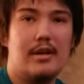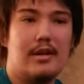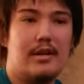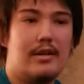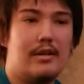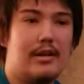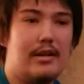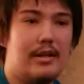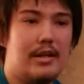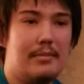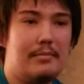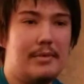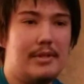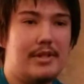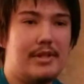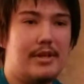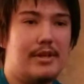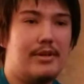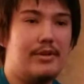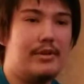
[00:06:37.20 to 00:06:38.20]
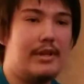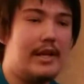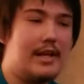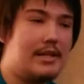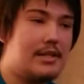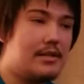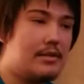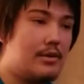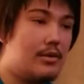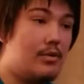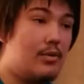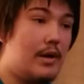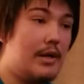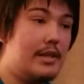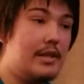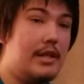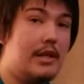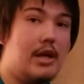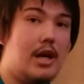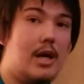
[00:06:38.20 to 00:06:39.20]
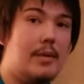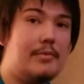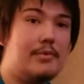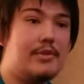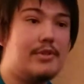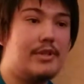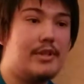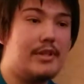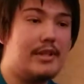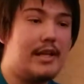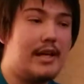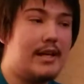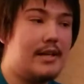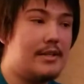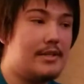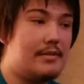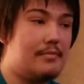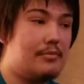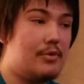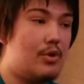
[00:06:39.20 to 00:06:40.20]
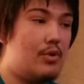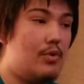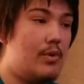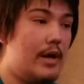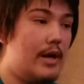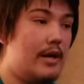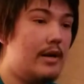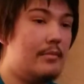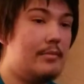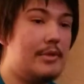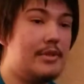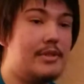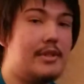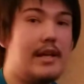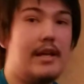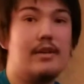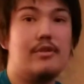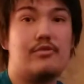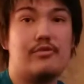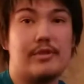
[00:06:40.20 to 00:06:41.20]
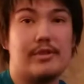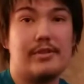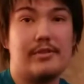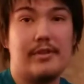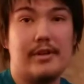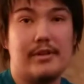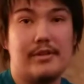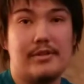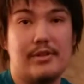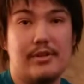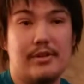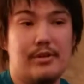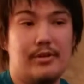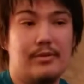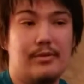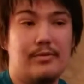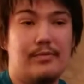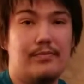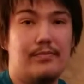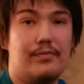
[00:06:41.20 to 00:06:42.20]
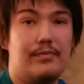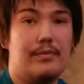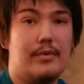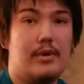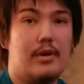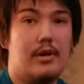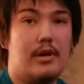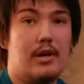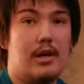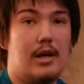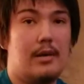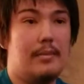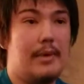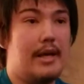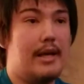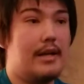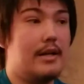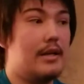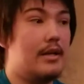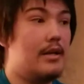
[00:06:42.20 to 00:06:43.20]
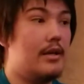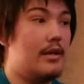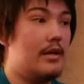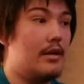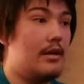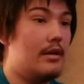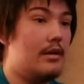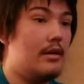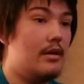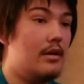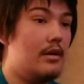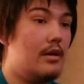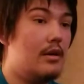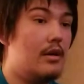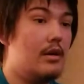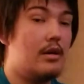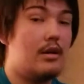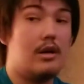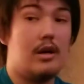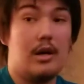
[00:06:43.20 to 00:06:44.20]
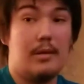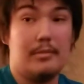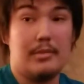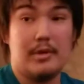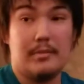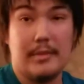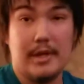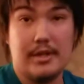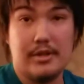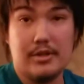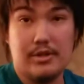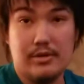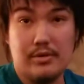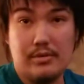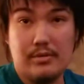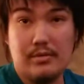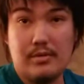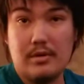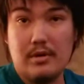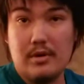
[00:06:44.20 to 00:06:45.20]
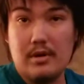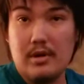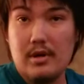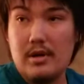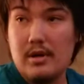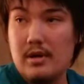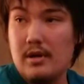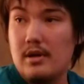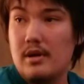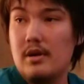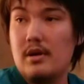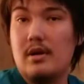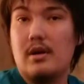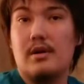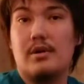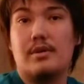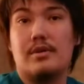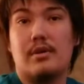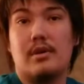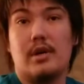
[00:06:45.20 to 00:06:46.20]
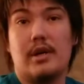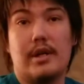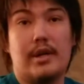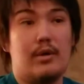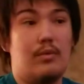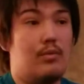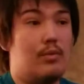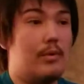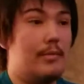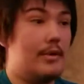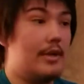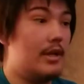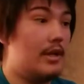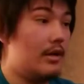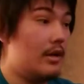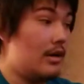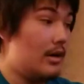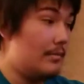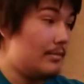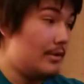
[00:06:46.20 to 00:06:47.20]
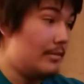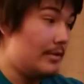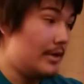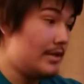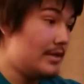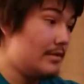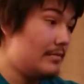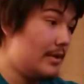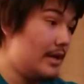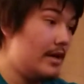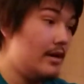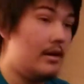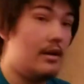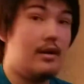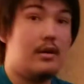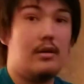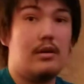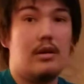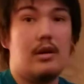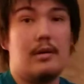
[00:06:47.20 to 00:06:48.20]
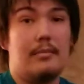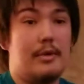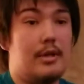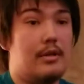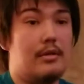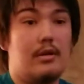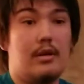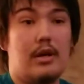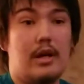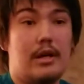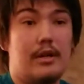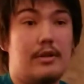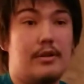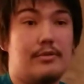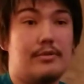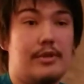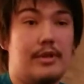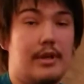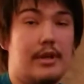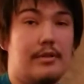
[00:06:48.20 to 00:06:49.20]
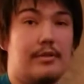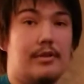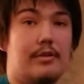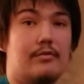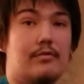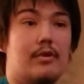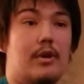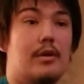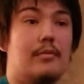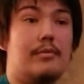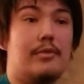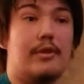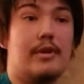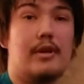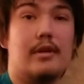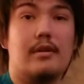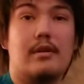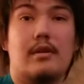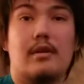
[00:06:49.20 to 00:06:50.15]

Now, let me tell you, that's quite the opposite. That is quite a misandrous thing to do. A man can compliment you, and a woman can compliment a man. I mean, there's nothing wrong with it.